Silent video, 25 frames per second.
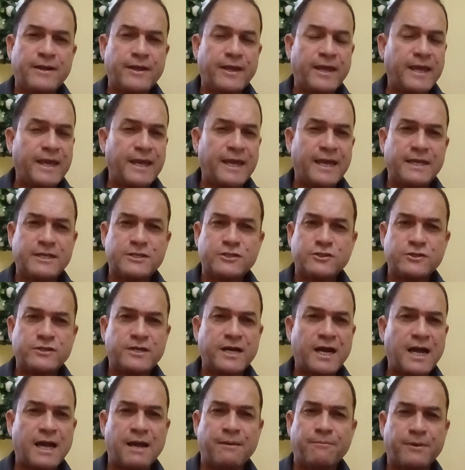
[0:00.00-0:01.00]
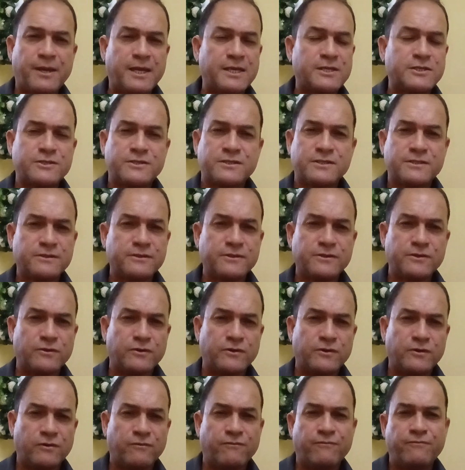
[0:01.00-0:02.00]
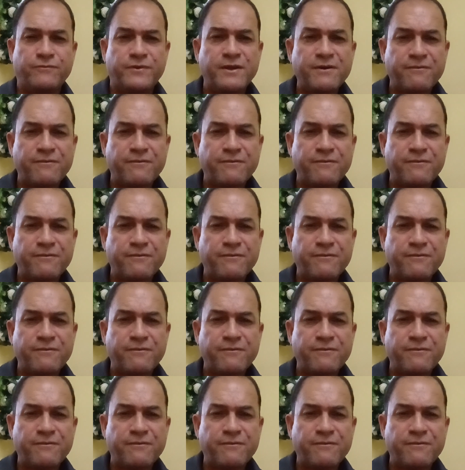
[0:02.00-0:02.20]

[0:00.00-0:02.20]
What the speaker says: age gap, age of